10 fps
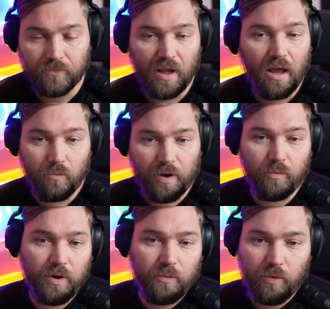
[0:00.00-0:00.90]

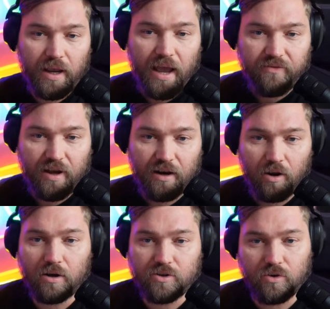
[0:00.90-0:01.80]
We have a
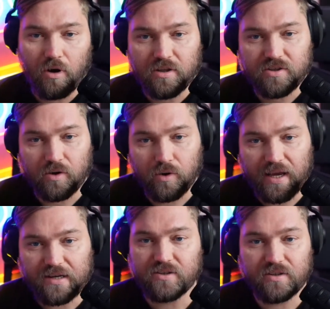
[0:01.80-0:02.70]
log to console
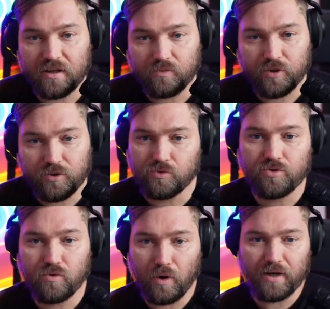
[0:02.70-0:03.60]
action that we use
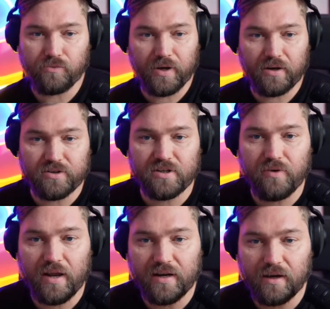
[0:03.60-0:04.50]
quite rigorously
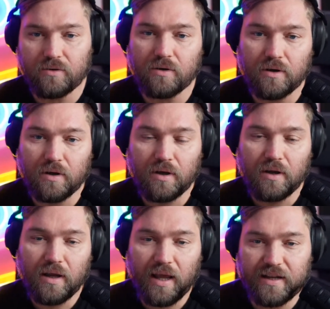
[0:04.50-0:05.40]
right now.
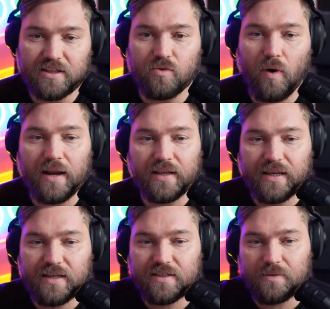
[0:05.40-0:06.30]
And it's quite
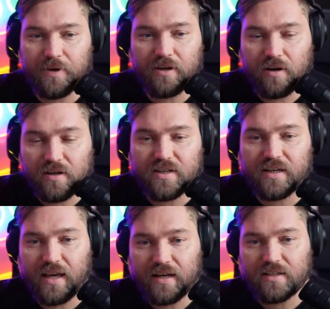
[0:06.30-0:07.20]
easy because,
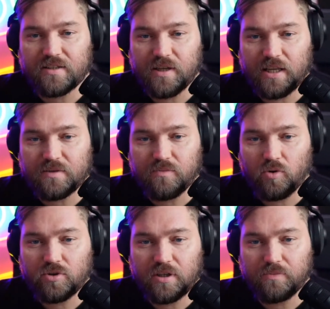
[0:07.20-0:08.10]
again, it's
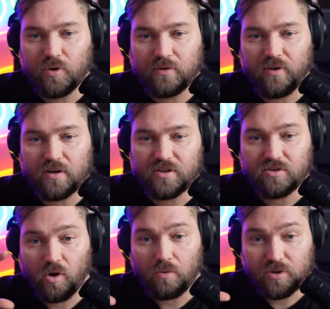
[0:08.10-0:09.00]
mostly pure functions, almost